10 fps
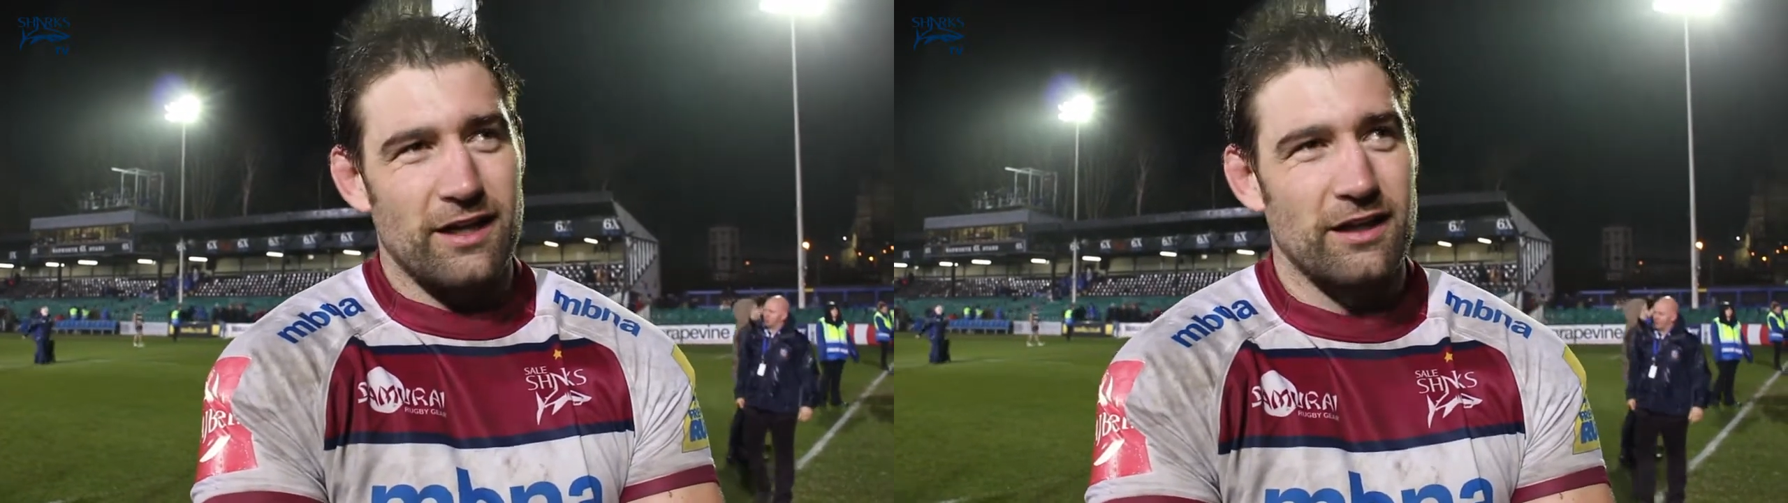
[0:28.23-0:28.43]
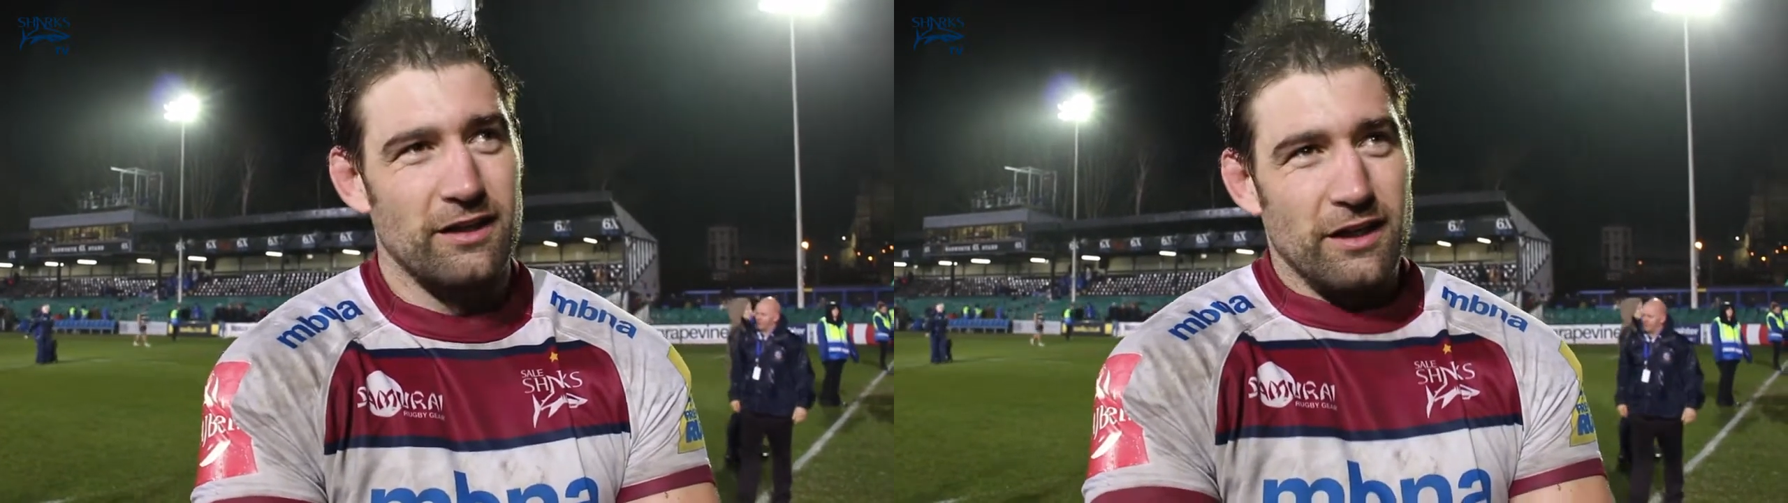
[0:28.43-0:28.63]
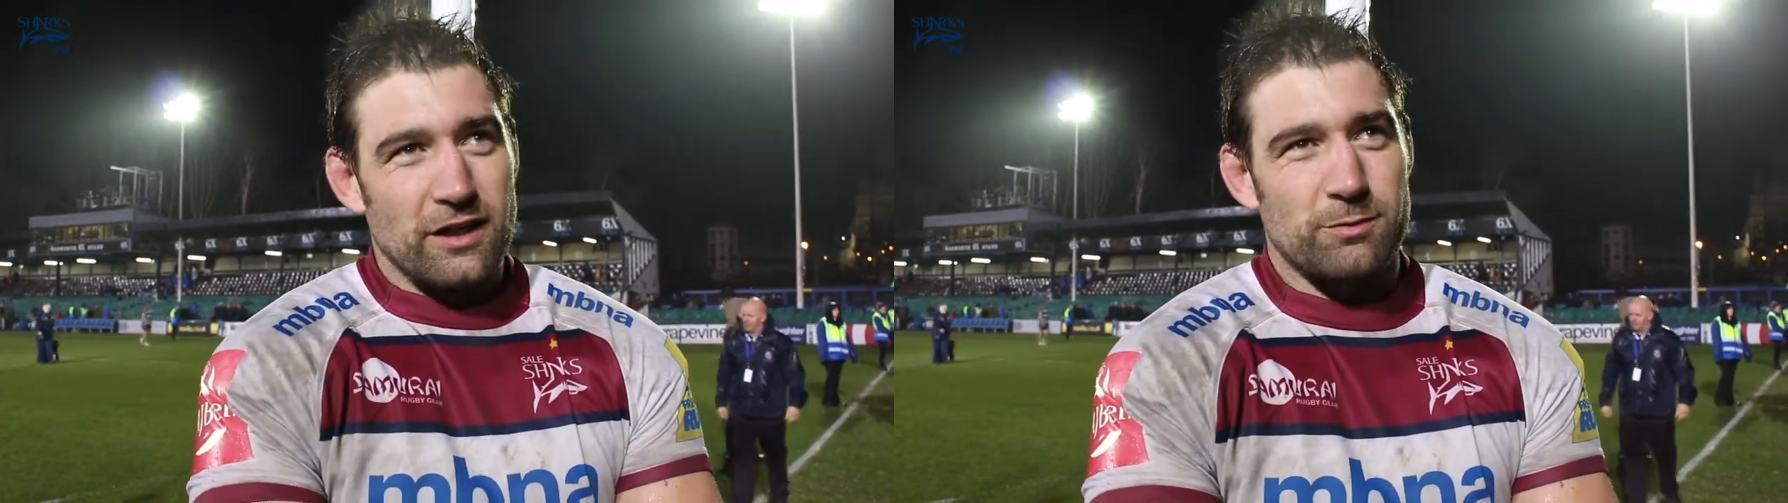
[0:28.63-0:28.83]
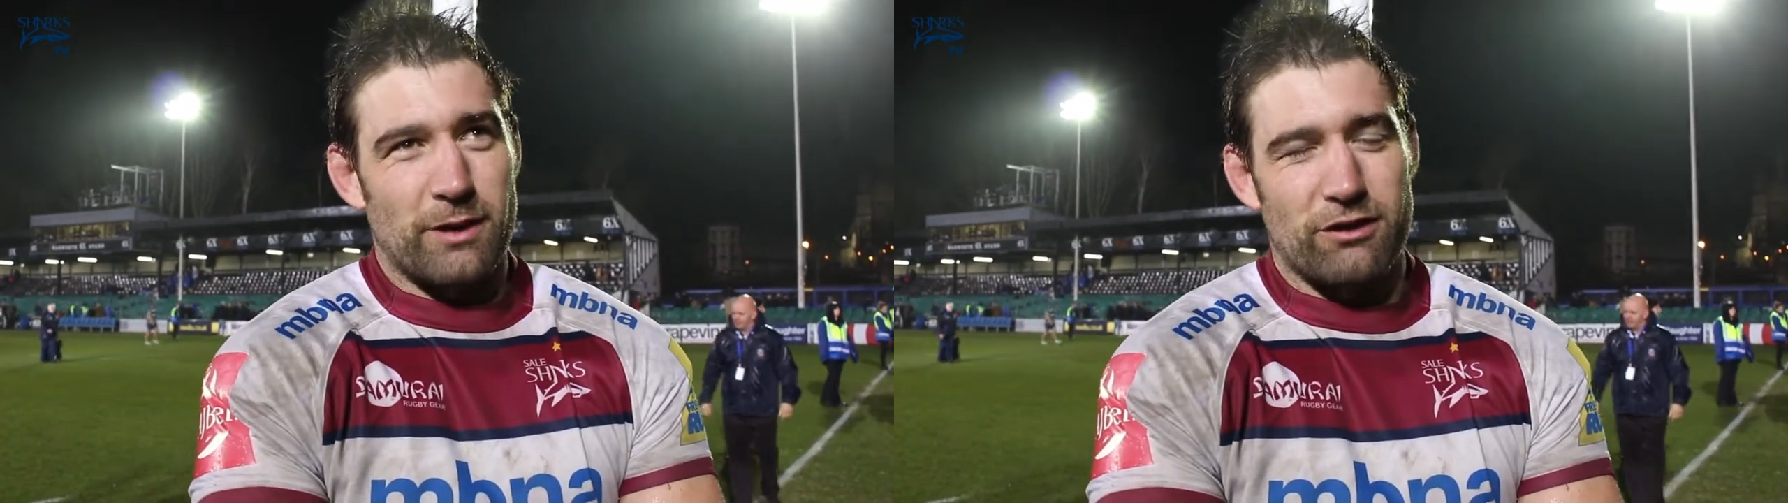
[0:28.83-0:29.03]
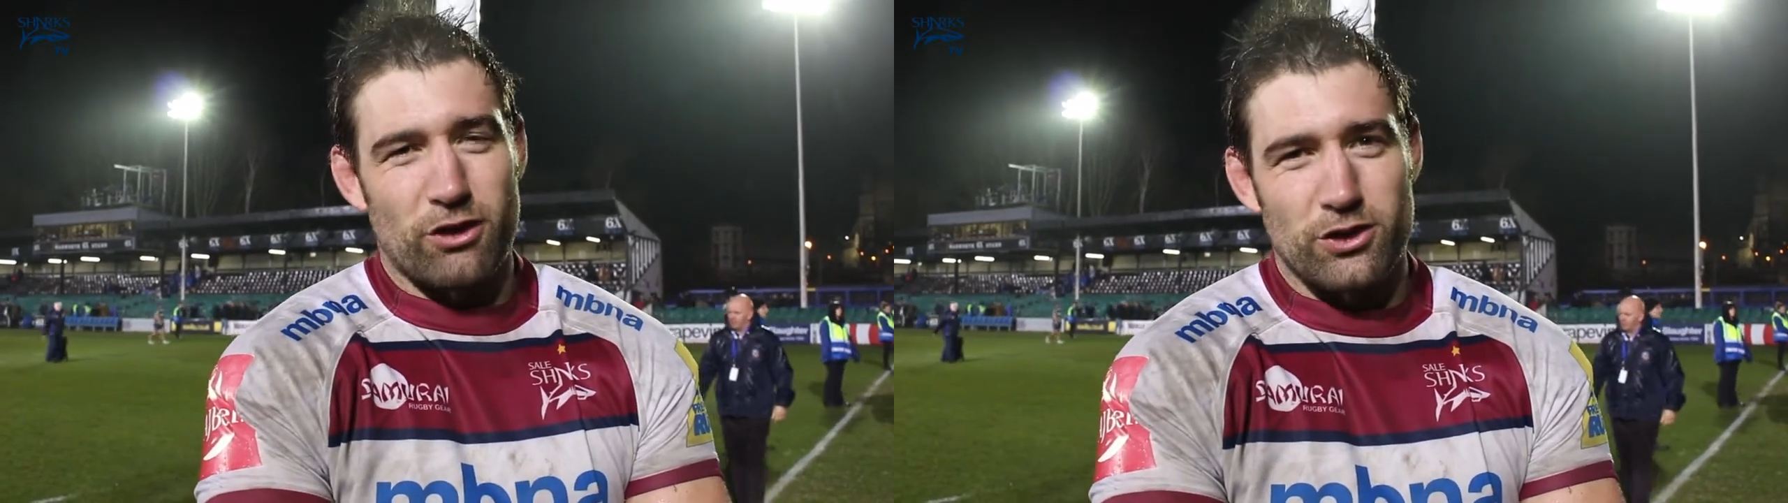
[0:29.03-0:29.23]
It's
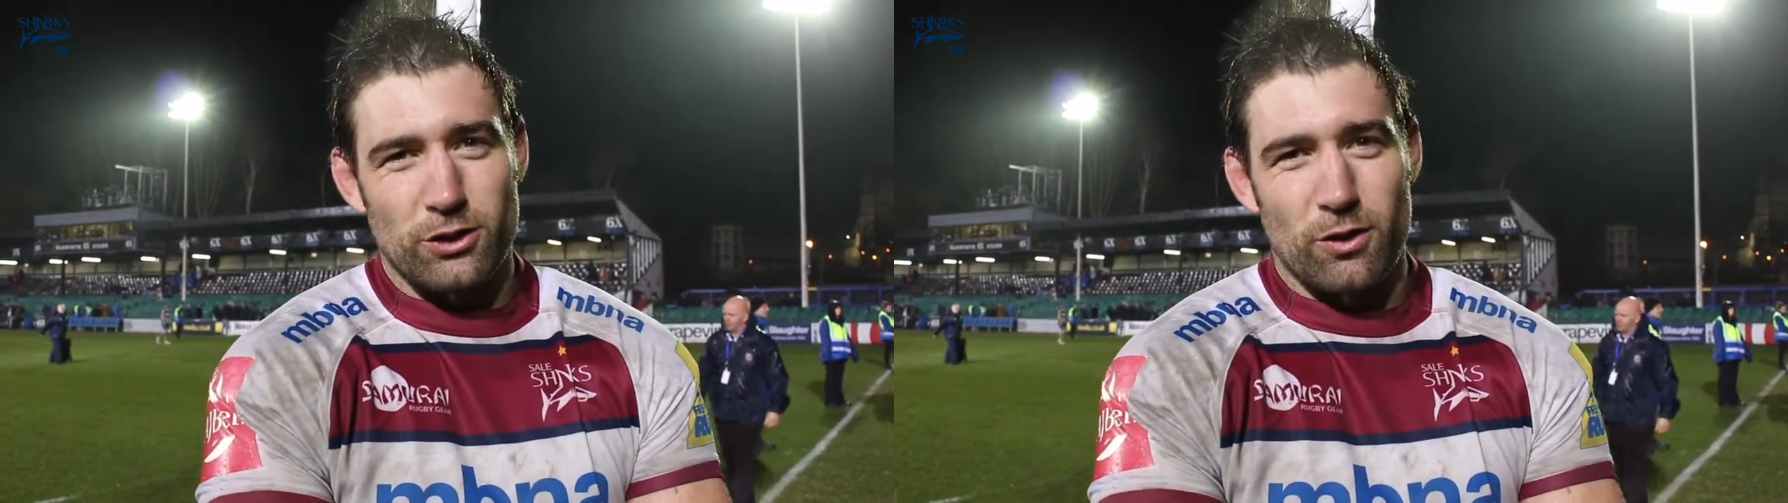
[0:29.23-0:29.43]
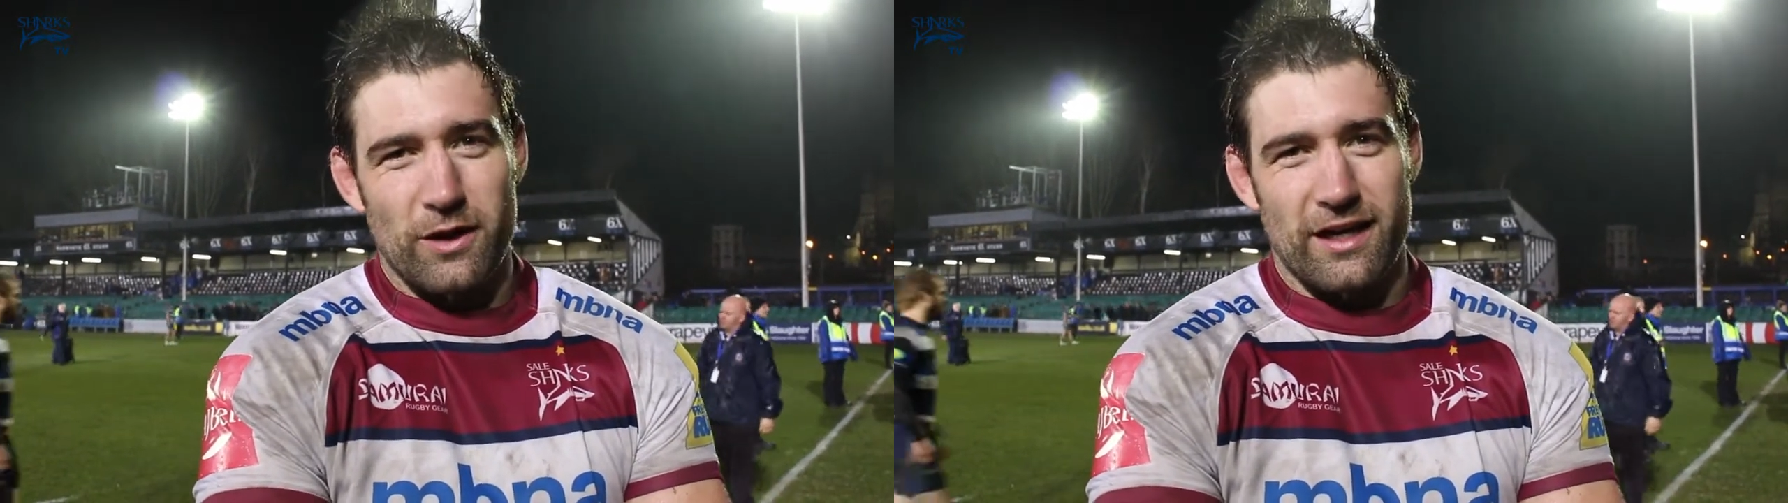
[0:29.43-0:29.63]
been crucial all